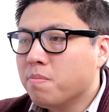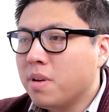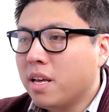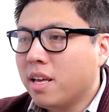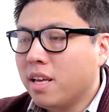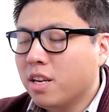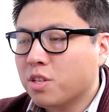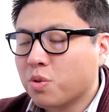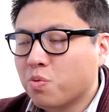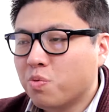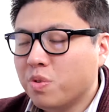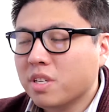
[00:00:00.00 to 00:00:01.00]
It is a
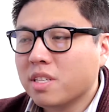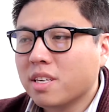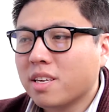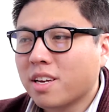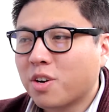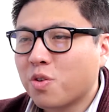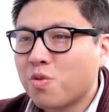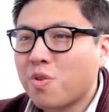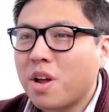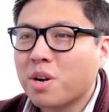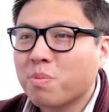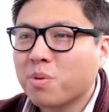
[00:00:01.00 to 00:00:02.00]
really
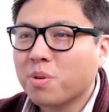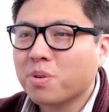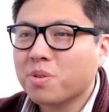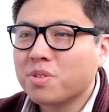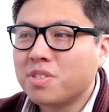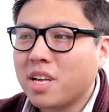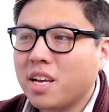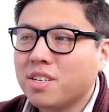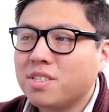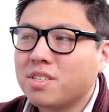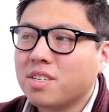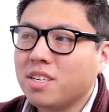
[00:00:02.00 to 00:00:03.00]
incredible
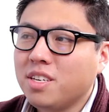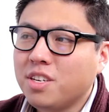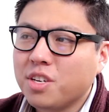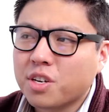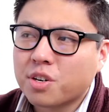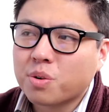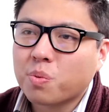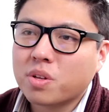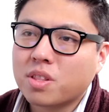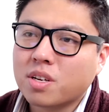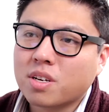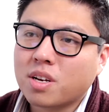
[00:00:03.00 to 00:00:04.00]
stage to hear
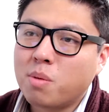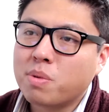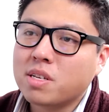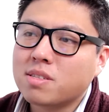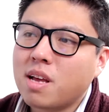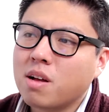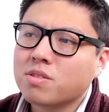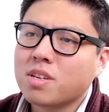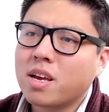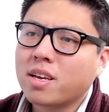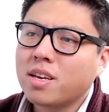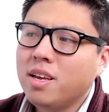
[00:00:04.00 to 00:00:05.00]
what the company sounds
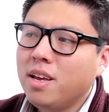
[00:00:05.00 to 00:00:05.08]
like,